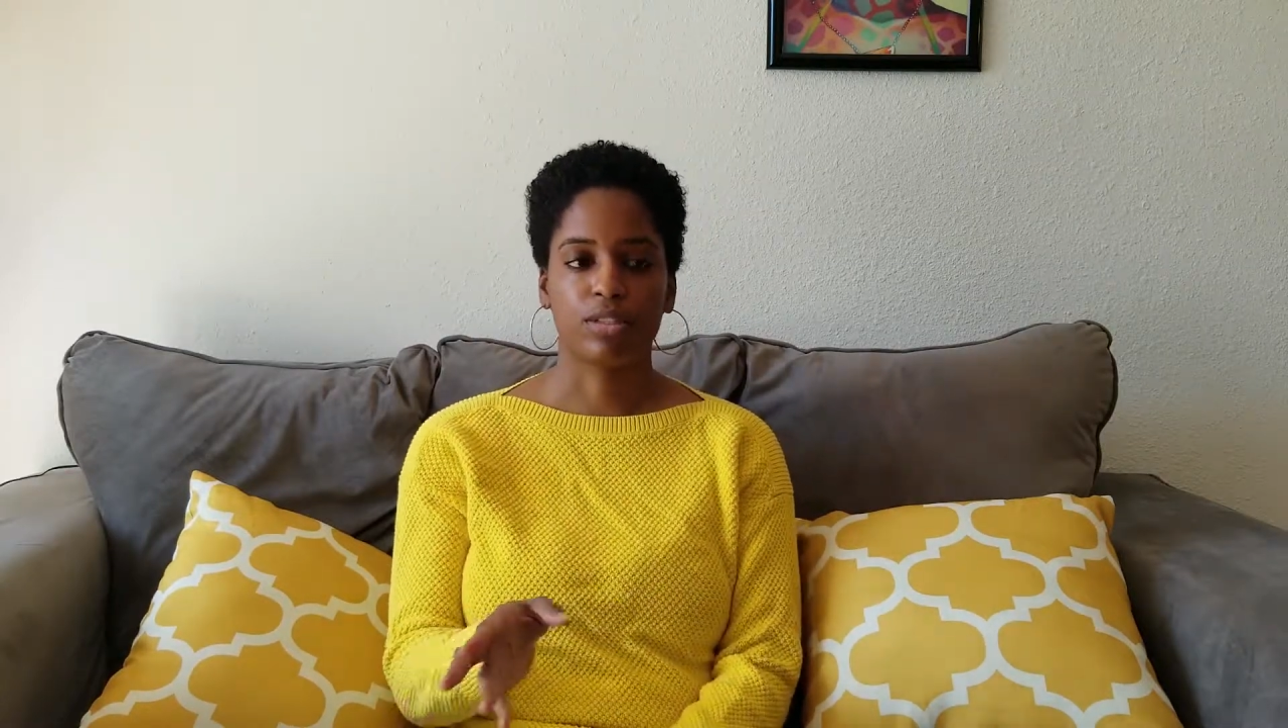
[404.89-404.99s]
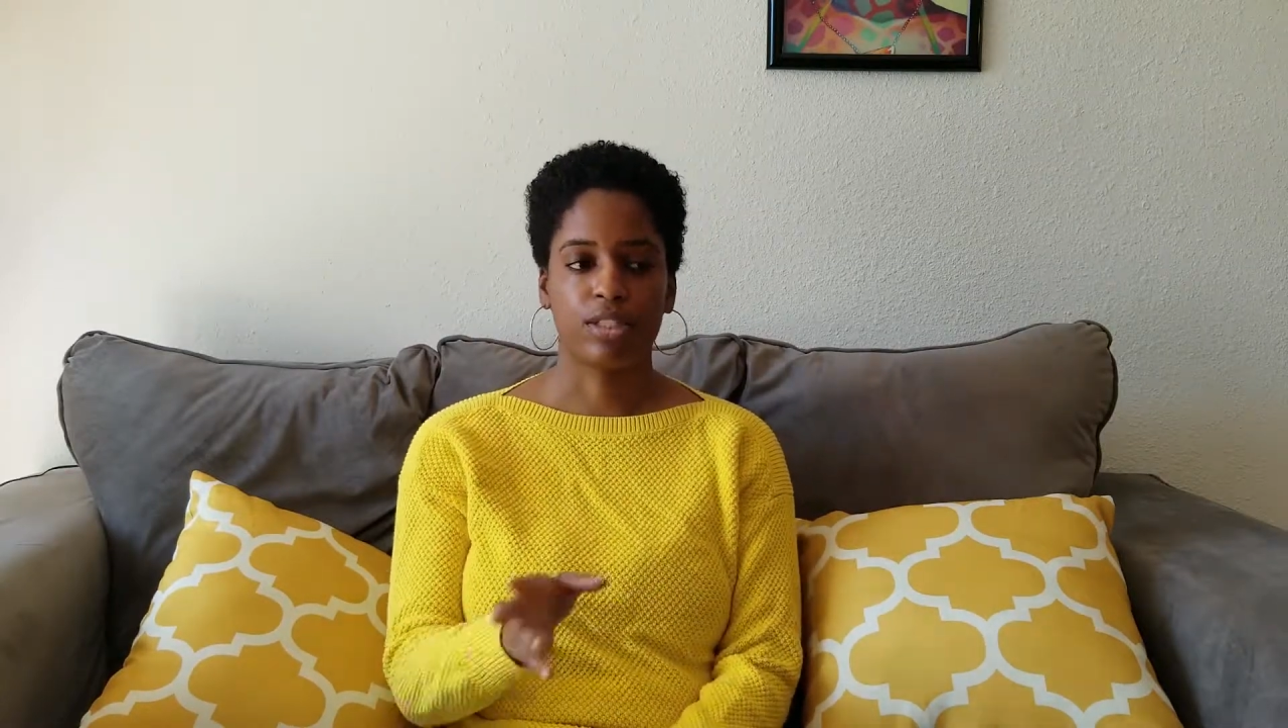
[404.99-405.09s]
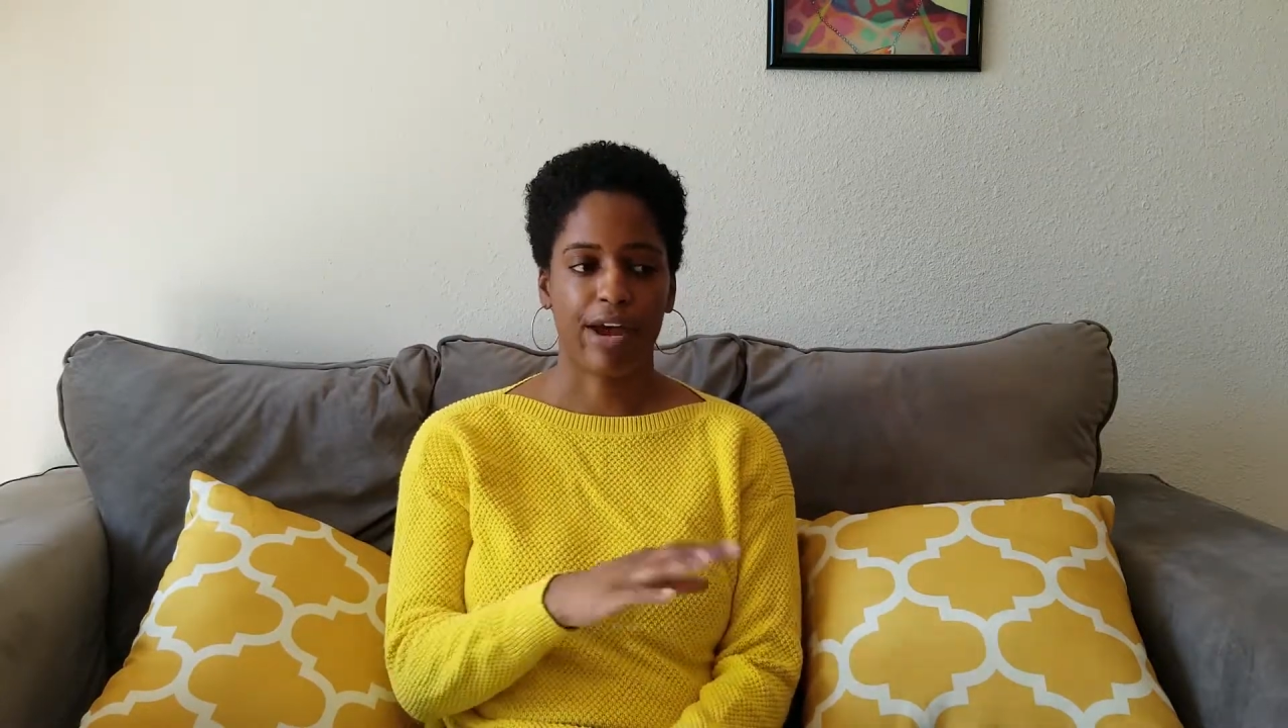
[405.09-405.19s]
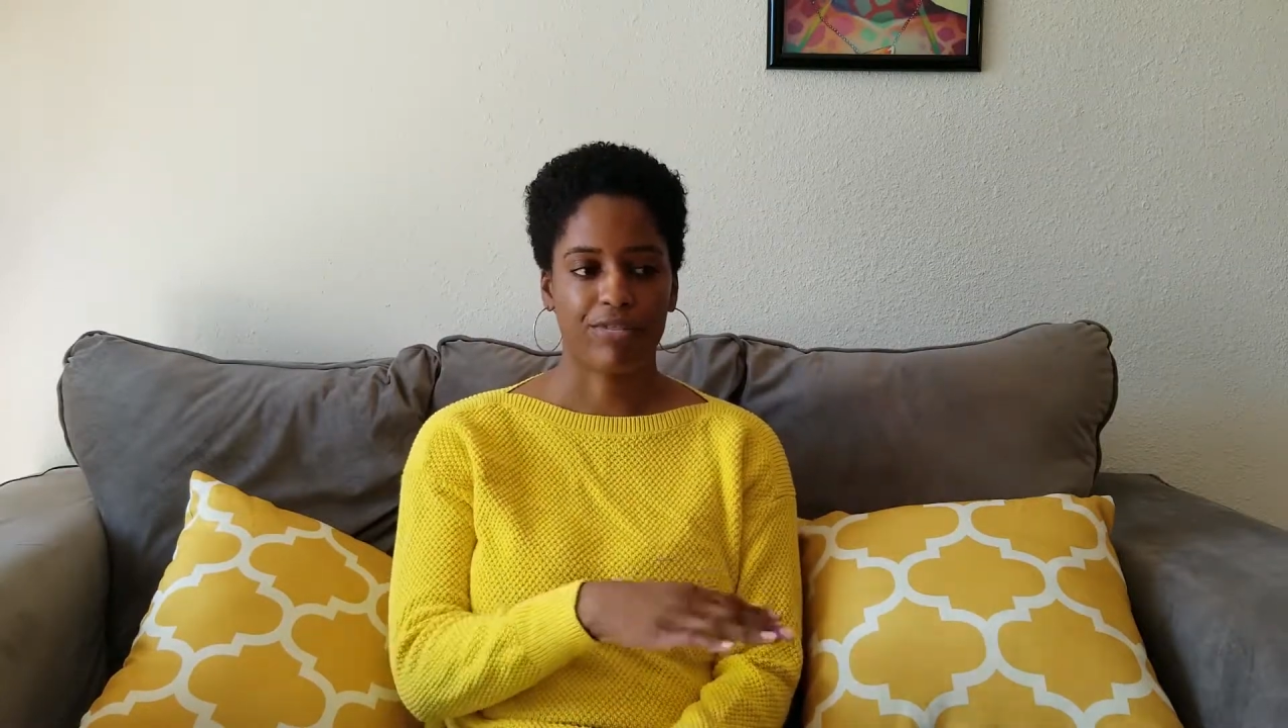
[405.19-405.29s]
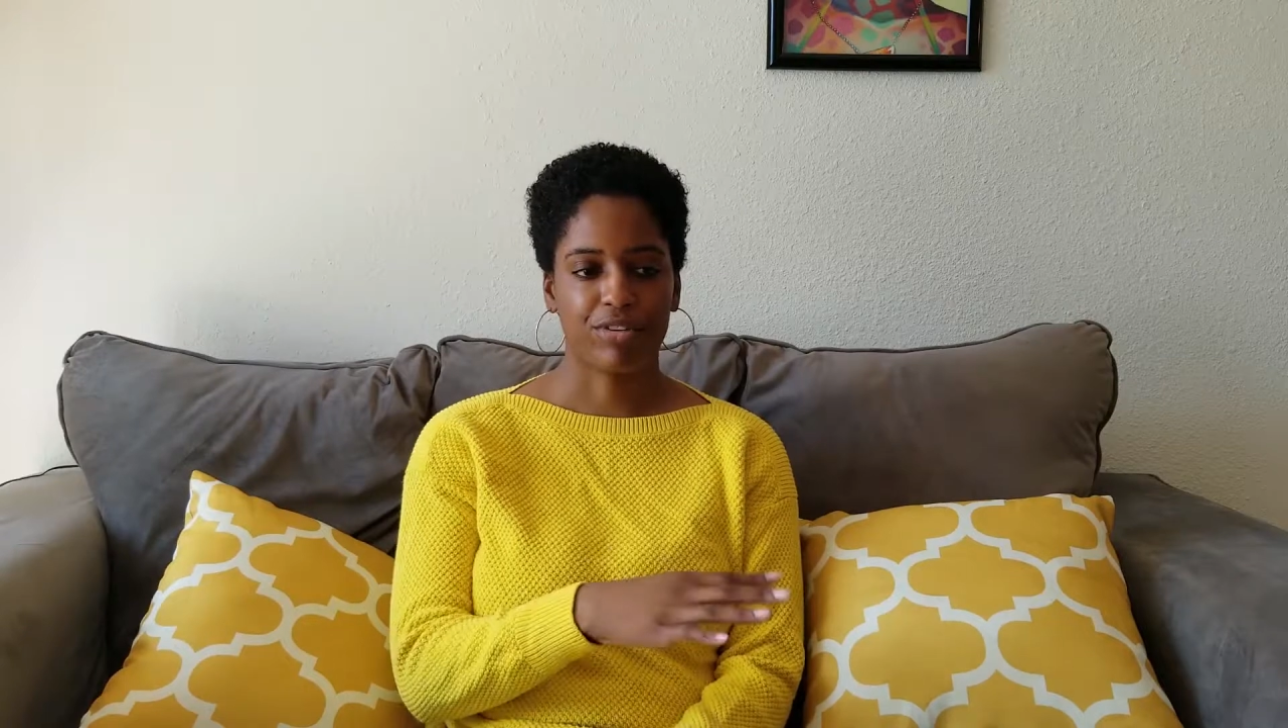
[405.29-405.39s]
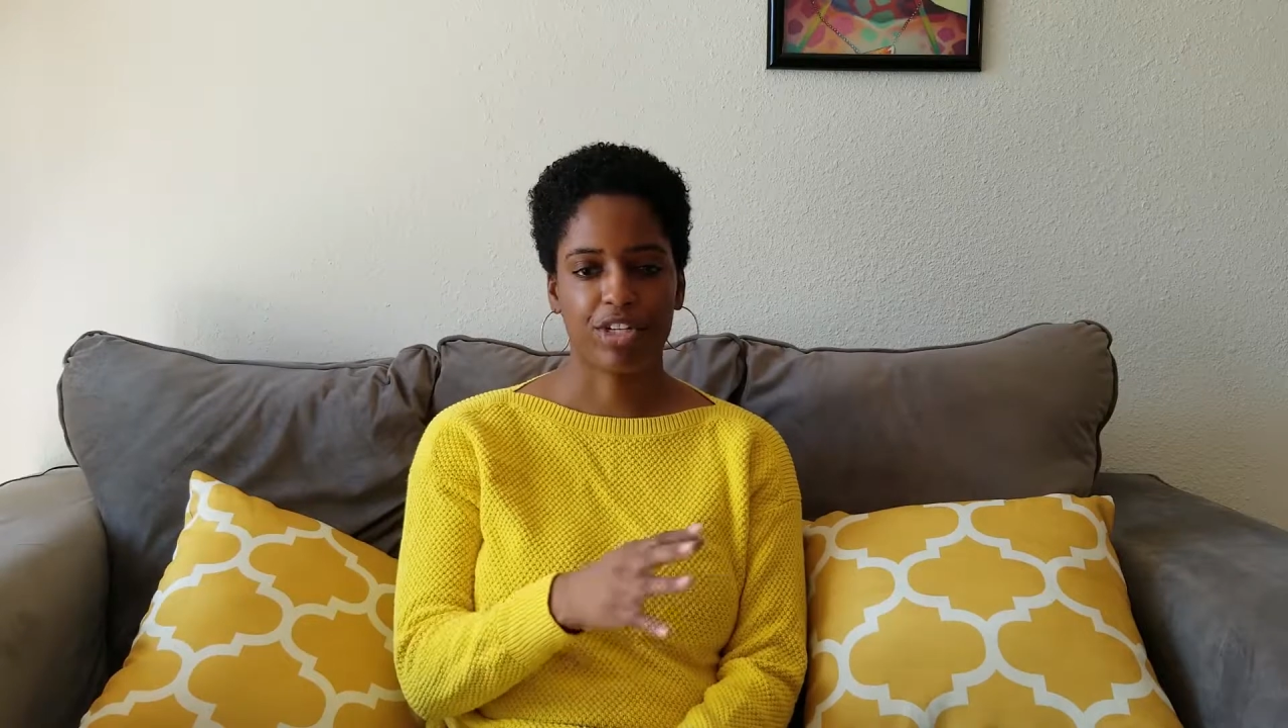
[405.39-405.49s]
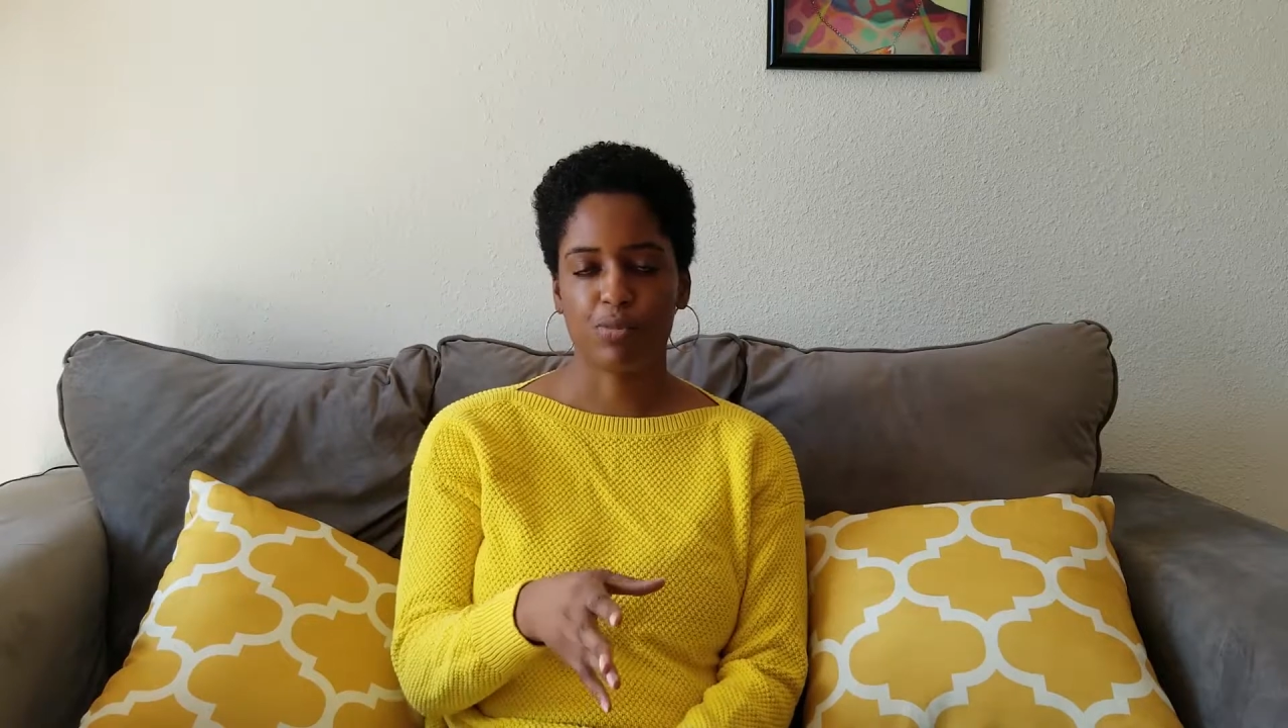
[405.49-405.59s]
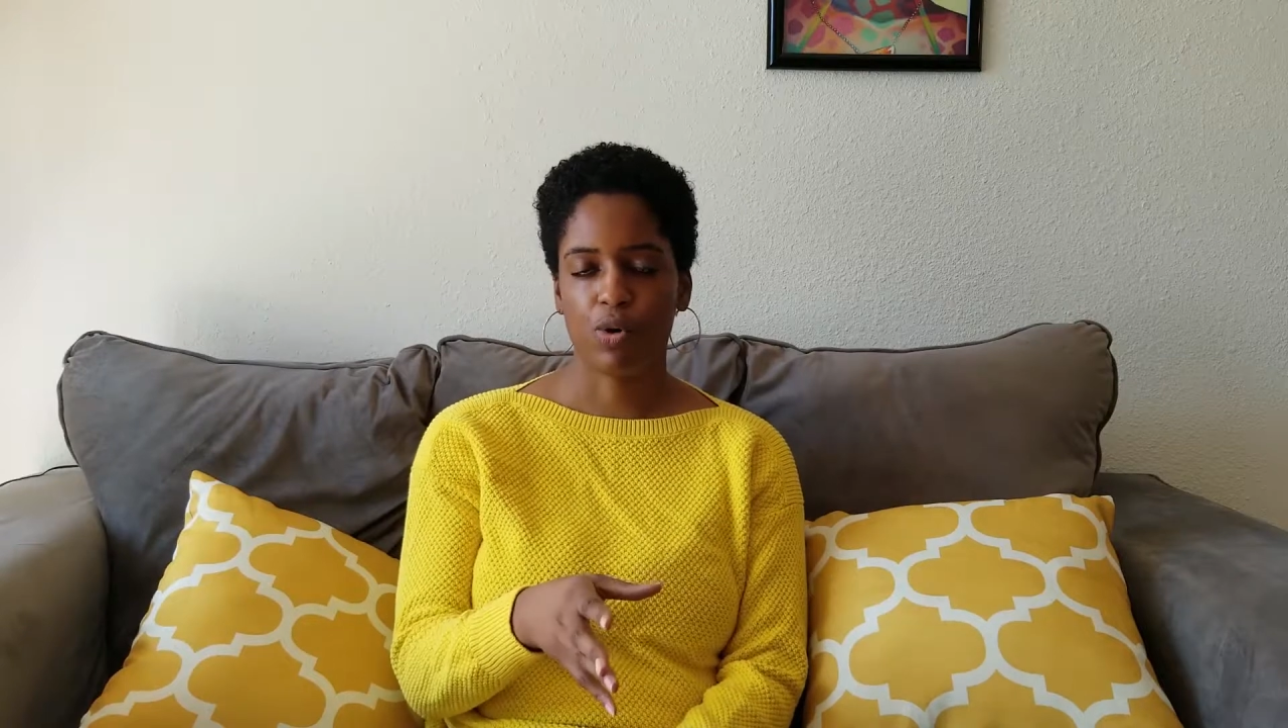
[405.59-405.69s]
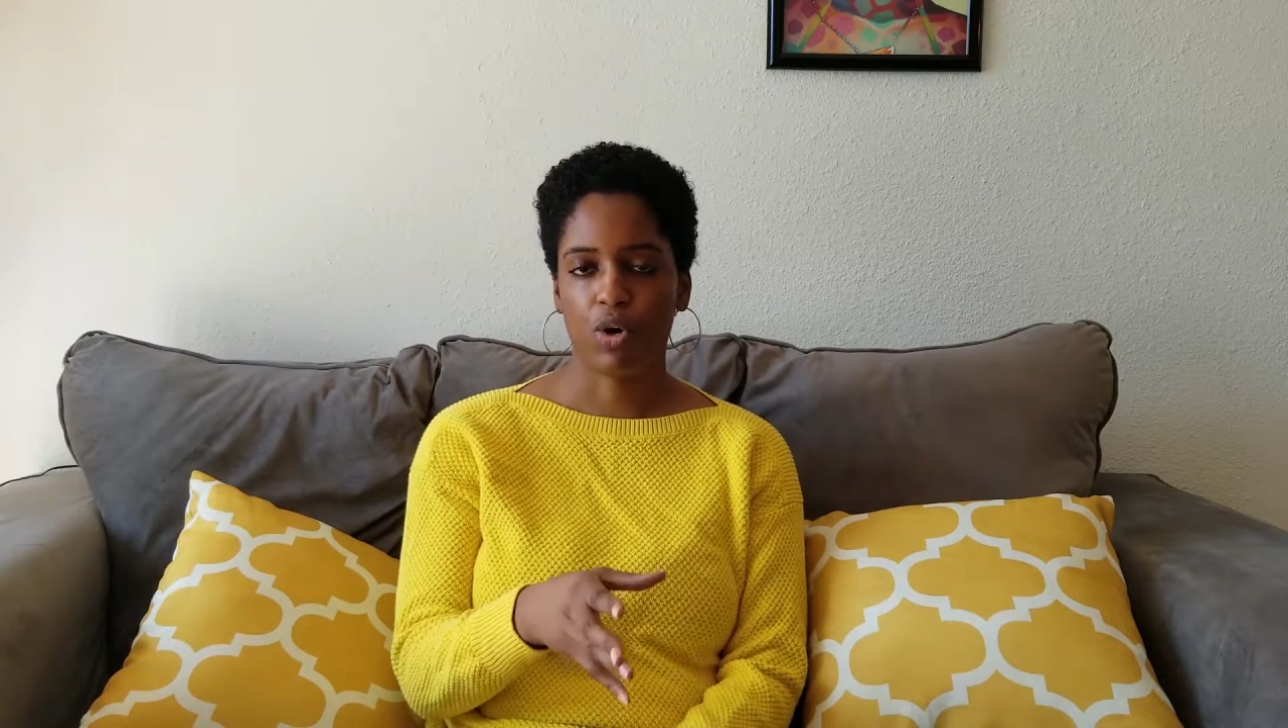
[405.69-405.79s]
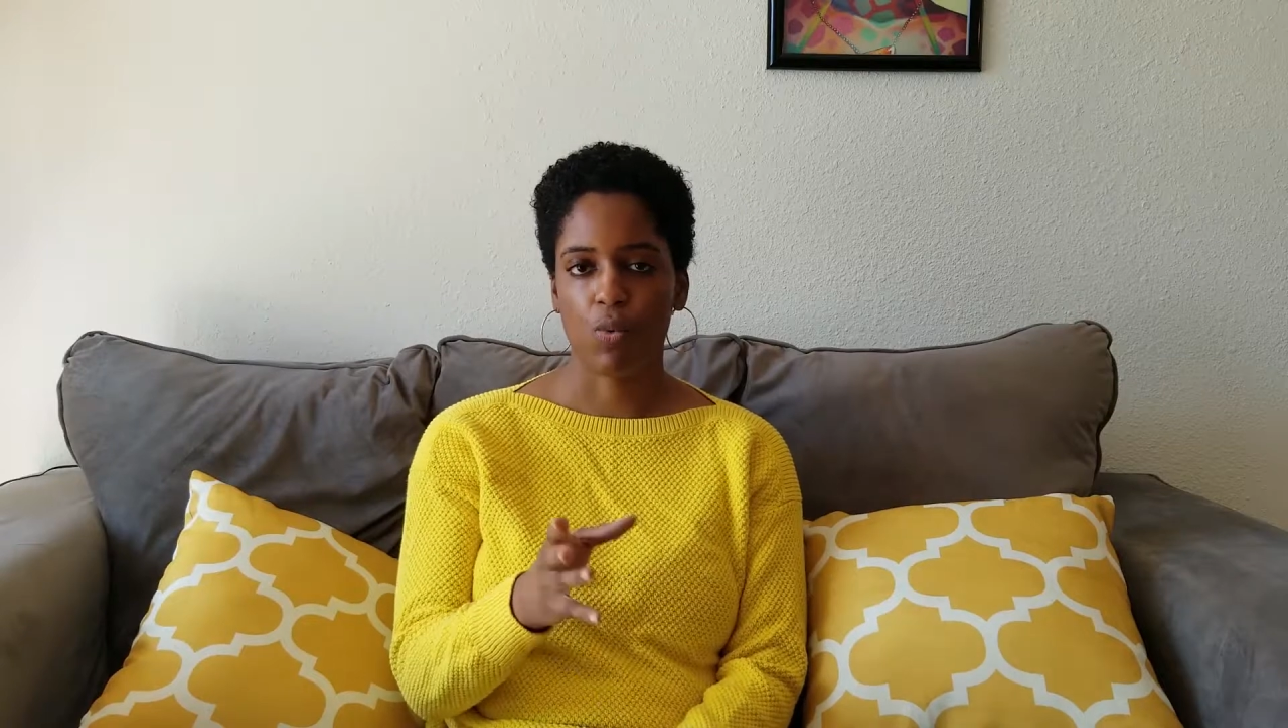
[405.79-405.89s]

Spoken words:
and after each book